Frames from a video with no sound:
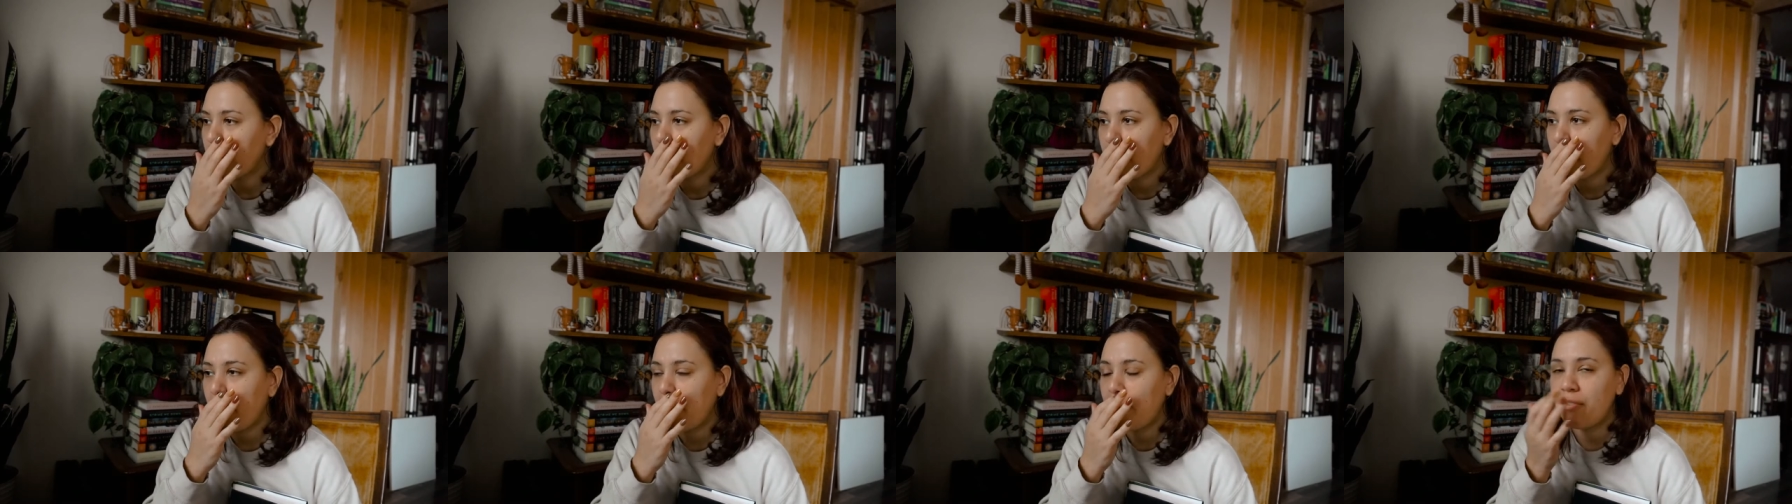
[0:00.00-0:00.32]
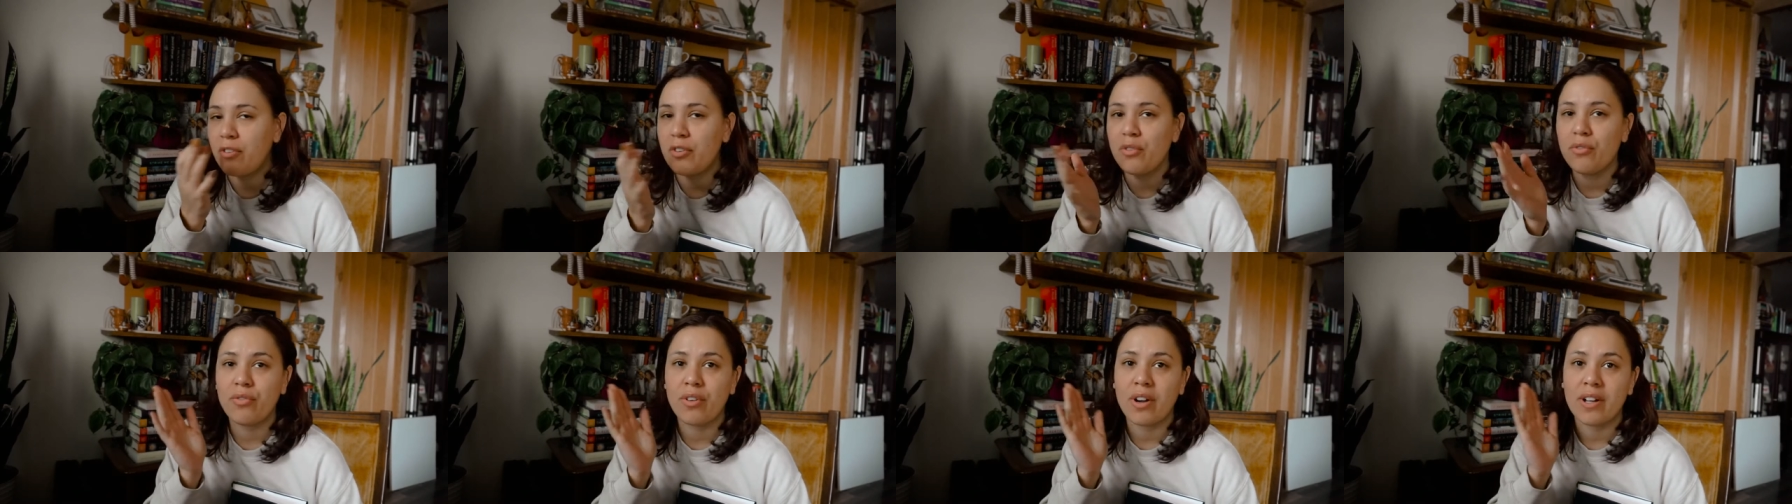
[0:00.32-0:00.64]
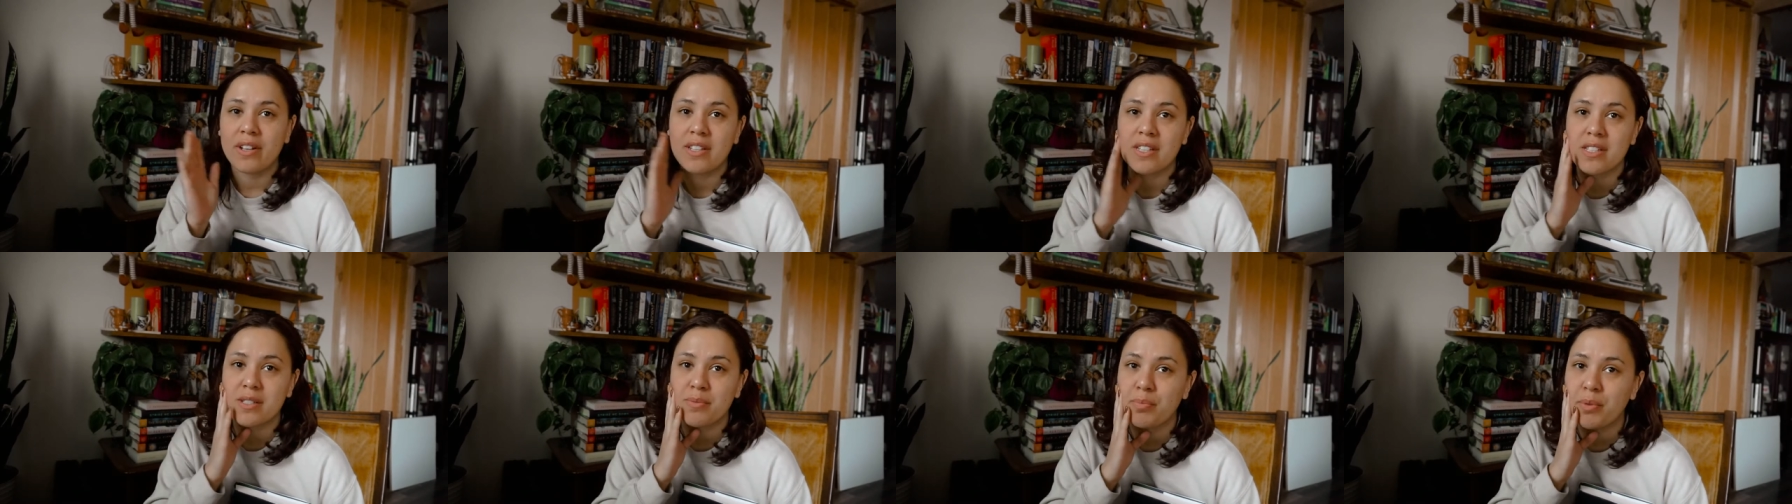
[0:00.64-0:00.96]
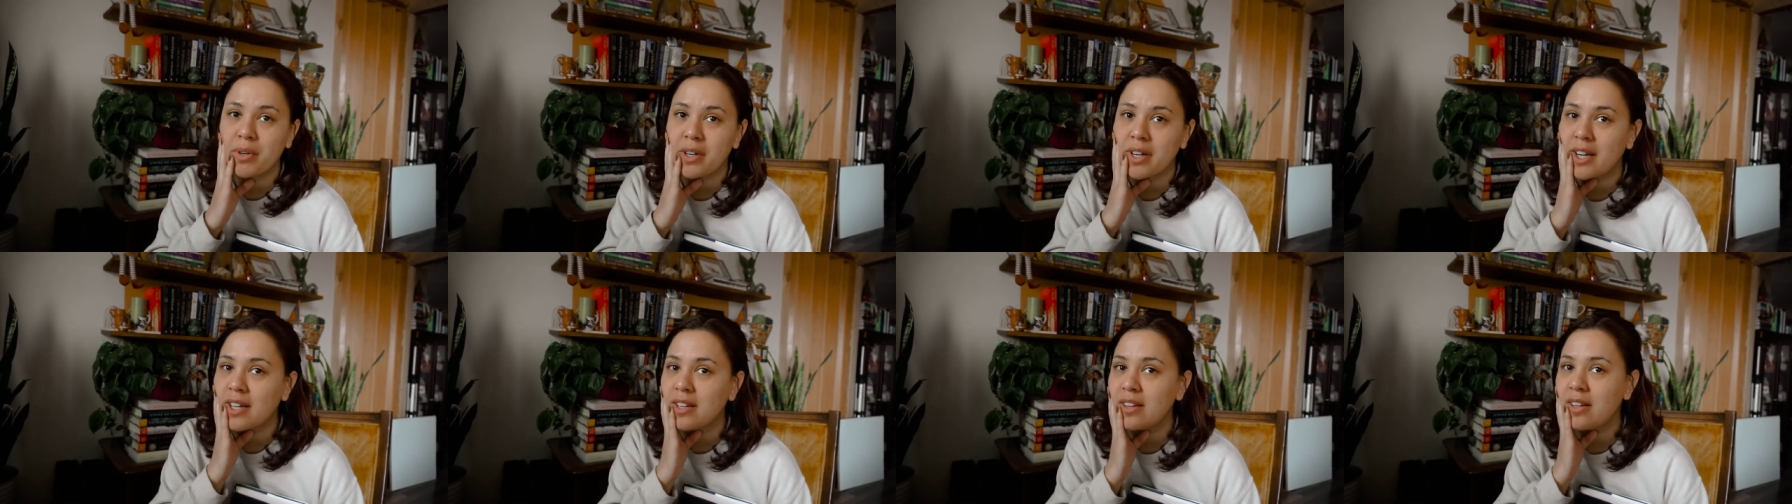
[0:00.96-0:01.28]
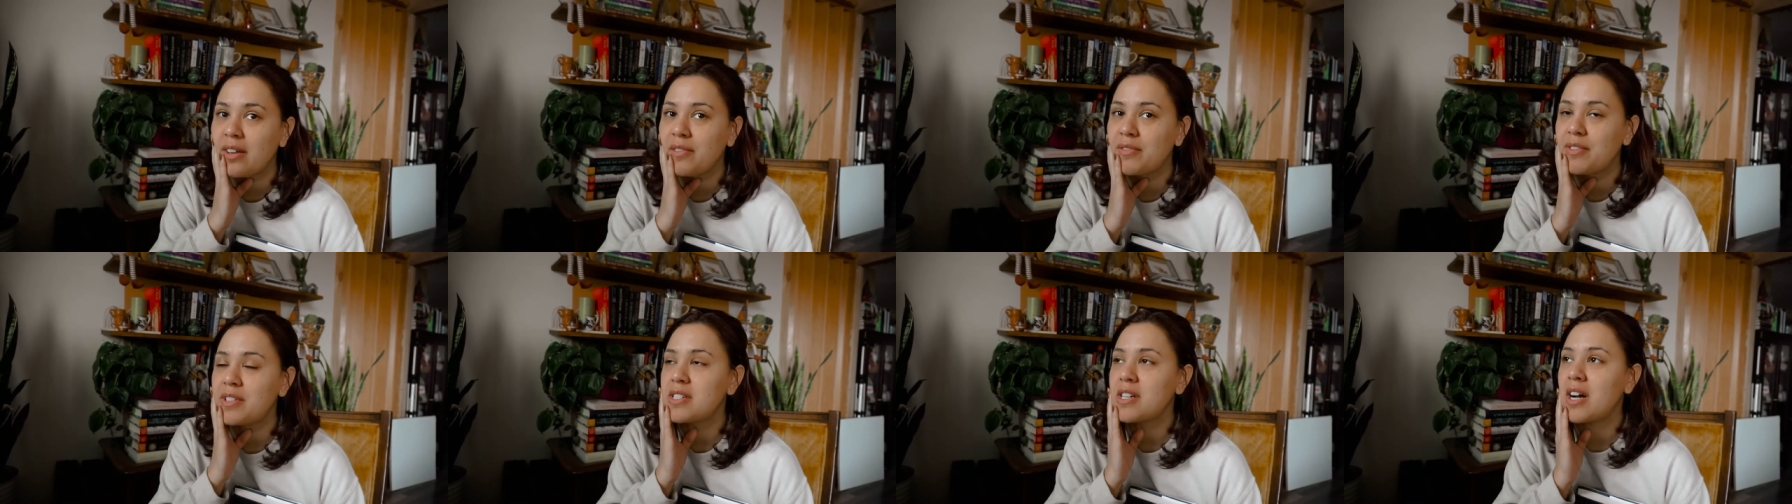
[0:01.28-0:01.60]
If you've read this book, I'd
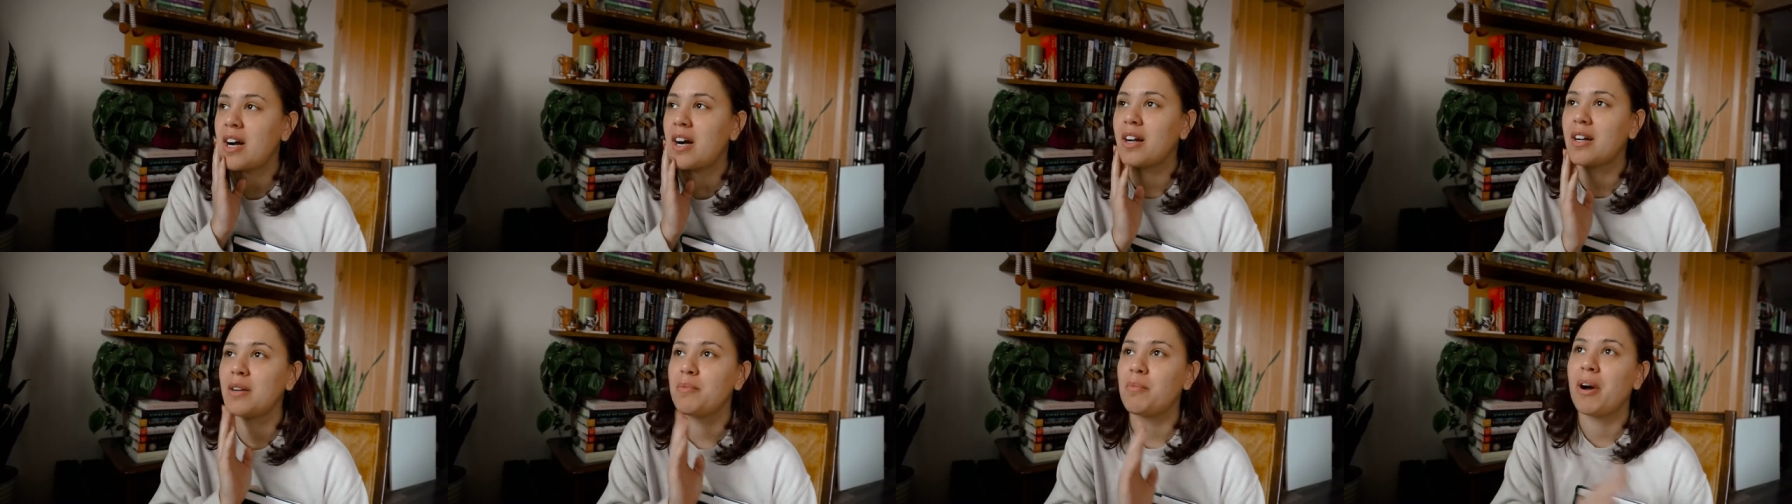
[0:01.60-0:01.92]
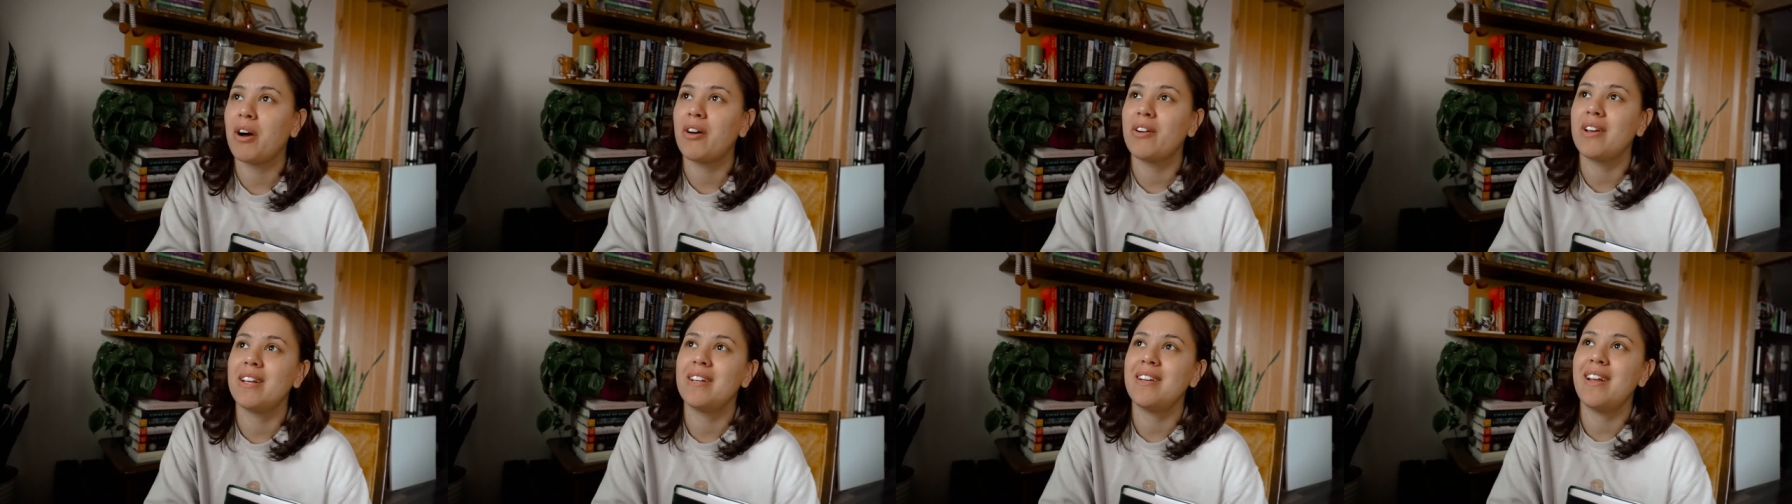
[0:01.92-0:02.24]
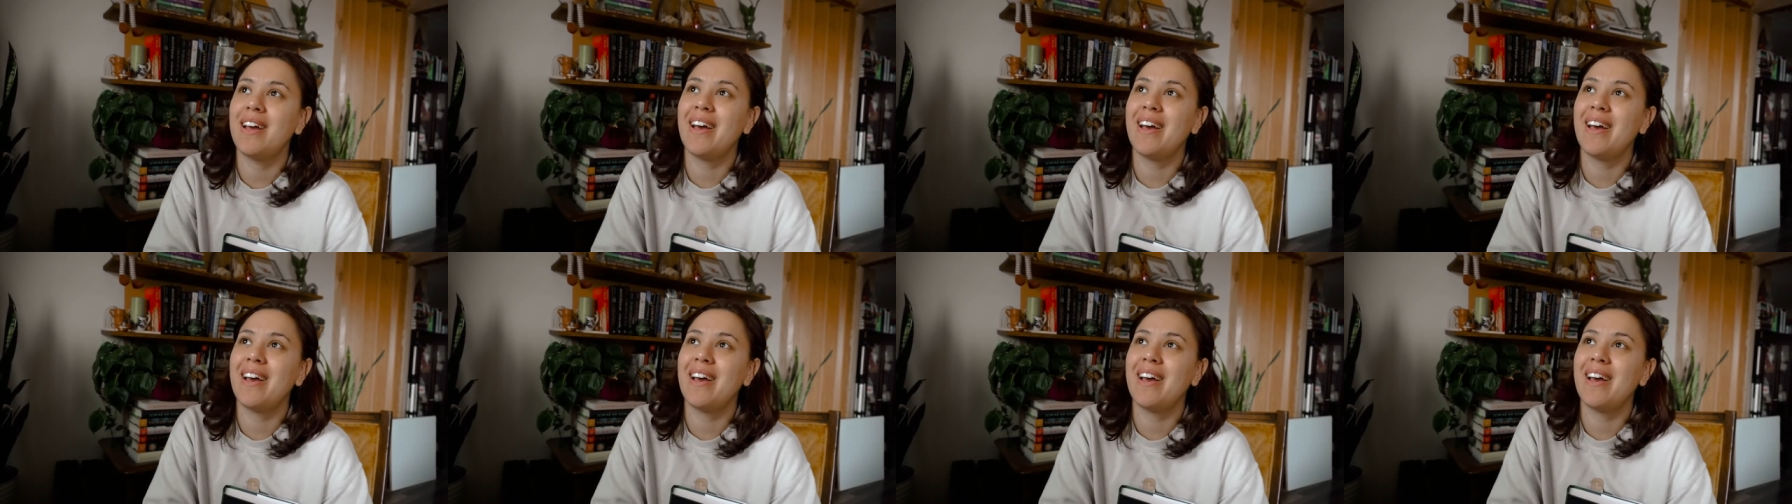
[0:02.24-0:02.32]
love to talk about it